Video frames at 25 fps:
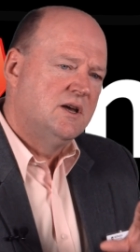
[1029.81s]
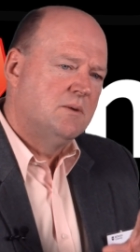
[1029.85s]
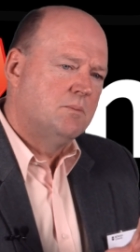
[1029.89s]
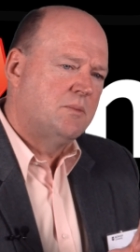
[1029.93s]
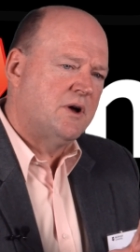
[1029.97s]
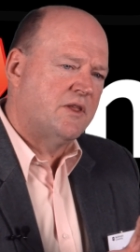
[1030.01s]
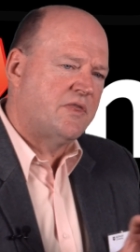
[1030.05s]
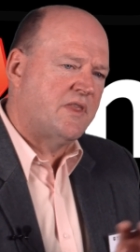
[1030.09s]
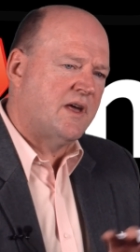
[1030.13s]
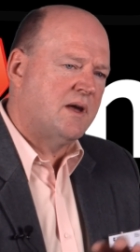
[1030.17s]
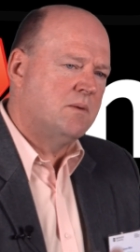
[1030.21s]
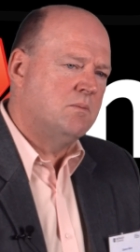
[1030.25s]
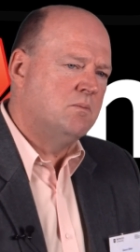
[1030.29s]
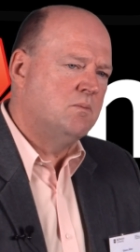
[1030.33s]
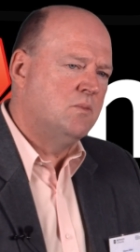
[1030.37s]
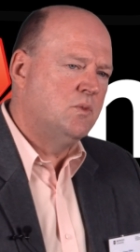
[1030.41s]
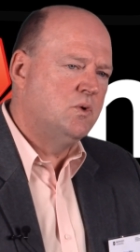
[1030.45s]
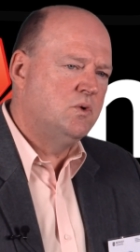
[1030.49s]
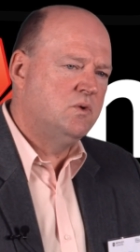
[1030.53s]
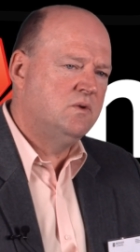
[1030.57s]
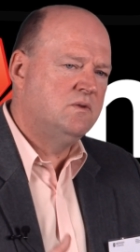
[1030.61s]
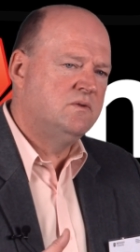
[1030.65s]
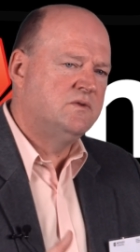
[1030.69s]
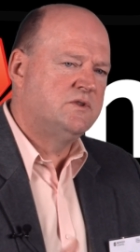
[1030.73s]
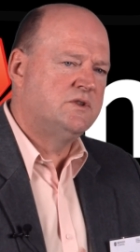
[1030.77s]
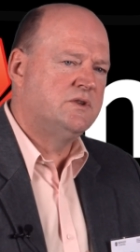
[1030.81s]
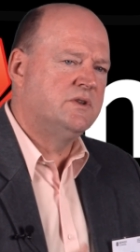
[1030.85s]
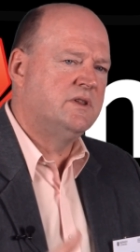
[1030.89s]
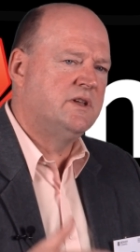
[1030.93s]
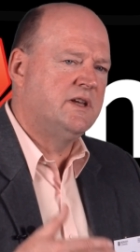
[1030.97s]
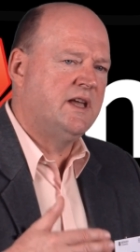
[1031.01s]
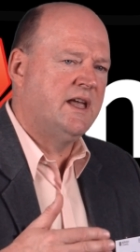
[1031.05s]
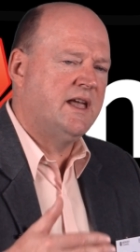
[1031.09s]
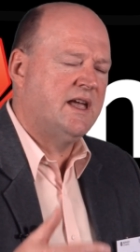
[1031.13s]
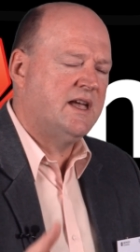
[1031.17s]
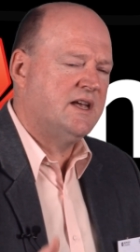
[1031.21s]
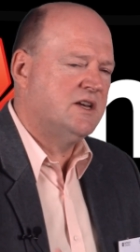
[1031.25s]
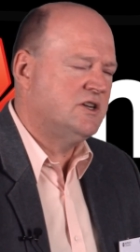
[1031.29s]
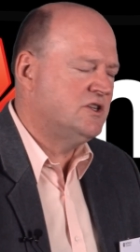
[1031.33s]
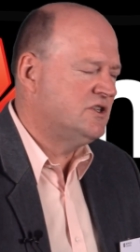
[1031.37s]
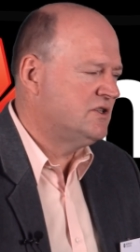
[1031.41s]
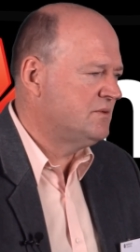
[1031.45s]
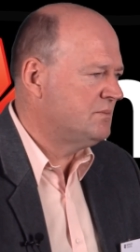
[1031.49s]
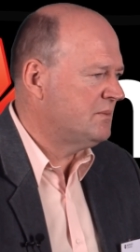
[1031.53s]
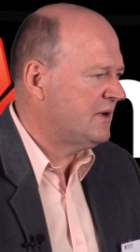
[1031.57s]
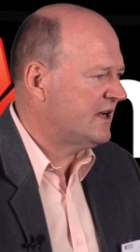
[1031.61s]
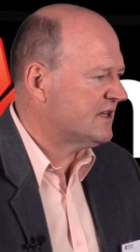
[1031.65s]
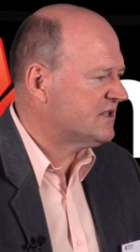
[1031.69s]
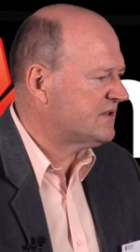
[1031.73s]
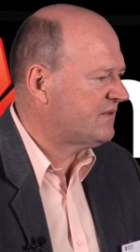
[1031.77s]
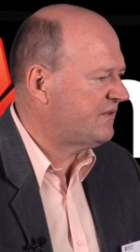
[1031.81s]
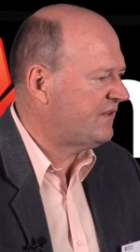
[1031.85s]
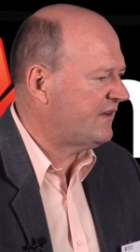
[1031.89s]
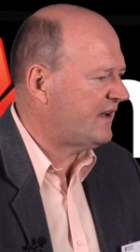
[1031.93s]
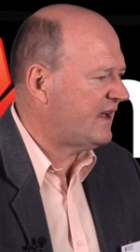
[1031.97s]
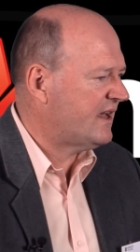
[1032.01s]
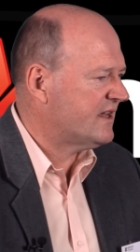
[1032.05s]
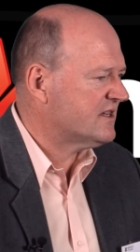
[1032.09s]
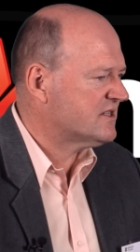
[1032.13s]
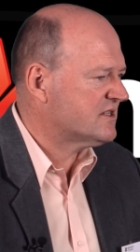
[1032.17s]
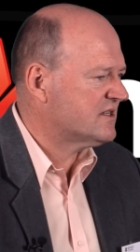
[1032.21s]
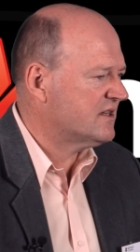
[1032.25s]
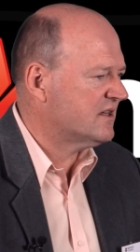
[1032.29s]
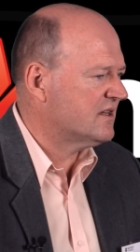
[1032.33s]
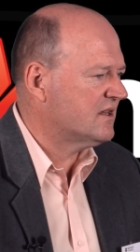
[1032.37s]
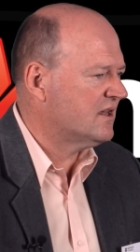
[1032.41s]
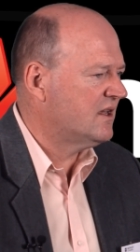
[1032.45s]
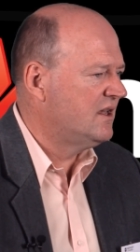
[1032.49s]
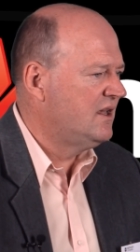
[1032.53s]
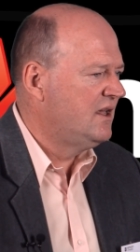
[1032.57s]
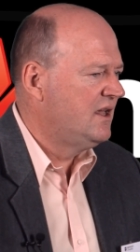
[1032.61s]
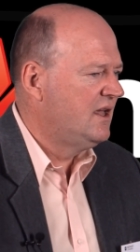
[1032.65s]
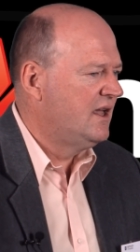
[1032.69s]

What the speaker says: but they moved to the edge much faster.